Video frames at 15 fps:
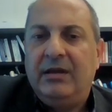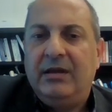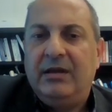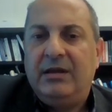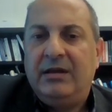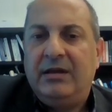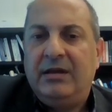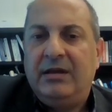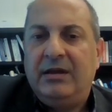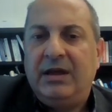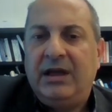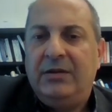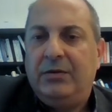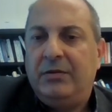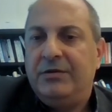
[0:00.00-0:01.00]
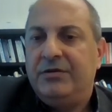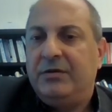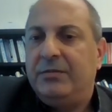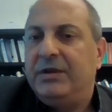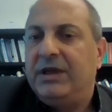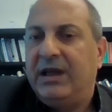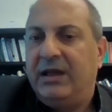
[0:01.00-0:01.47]
And also
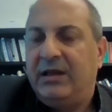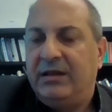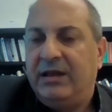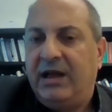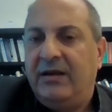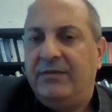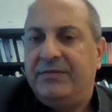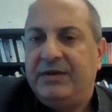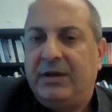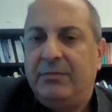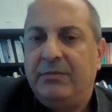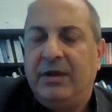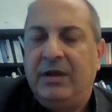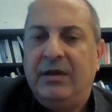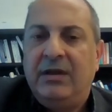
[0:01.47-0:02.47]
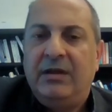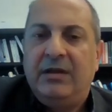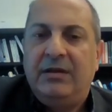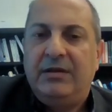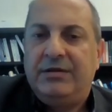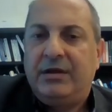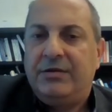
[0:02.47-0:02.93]
we can have some
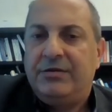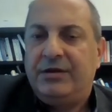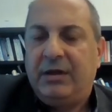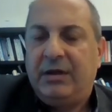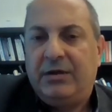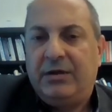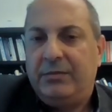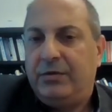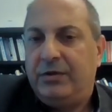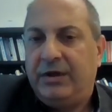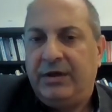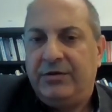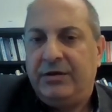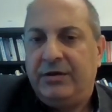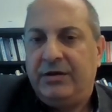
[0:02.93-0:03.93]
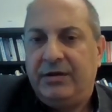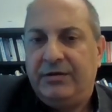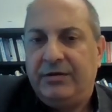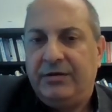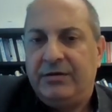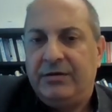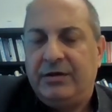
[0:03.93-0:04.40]
discussion about potential
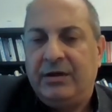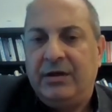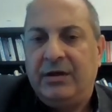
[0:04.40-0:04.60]
research